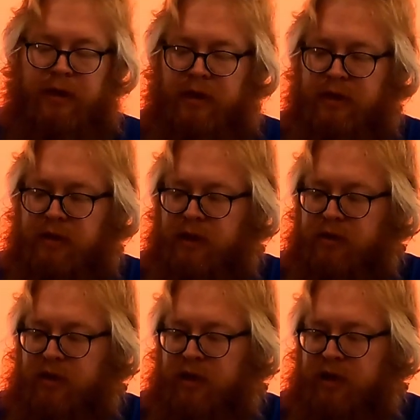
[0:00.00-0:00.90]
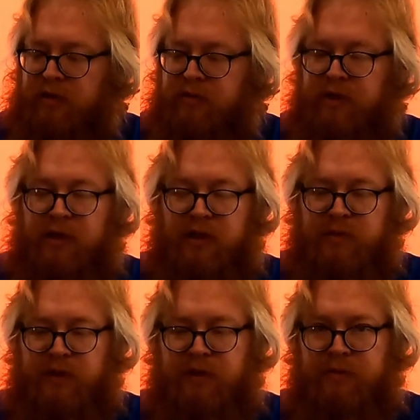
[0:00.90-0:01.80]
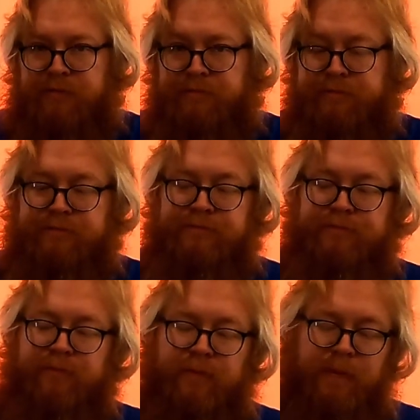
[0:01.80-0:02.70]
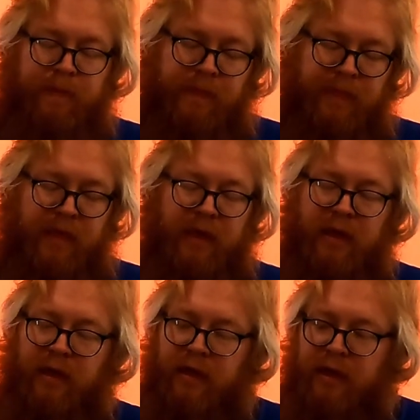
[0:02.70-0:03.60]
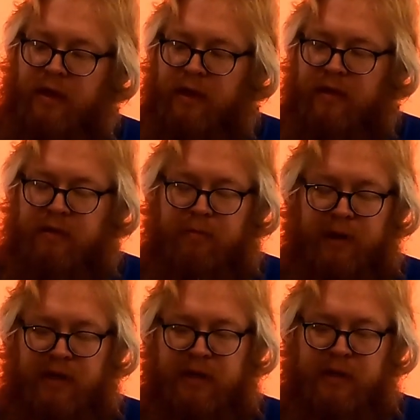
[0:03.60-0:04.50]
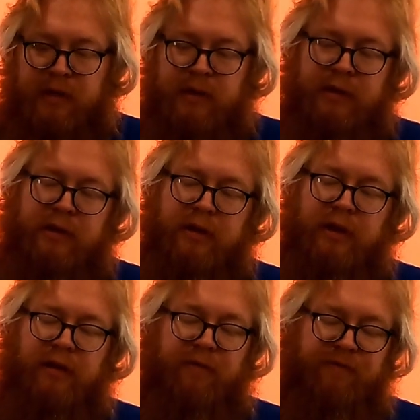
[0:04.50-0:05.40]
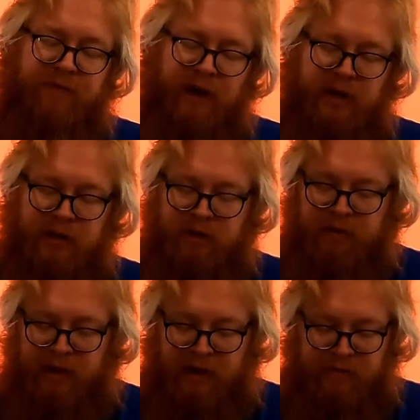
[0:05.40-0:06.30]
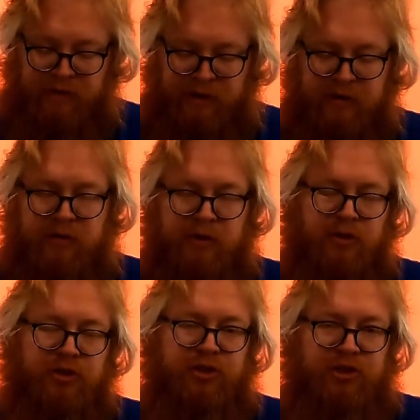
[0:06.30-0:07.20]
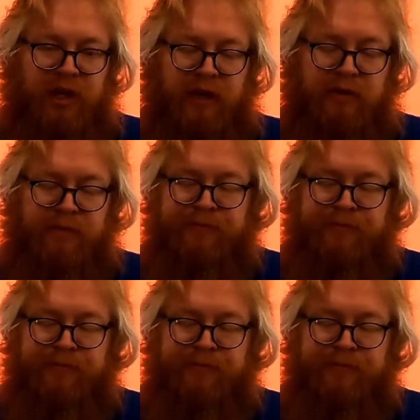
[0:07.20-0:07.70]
And then you have the gunsmith, the bank, and then finally we have here the jail.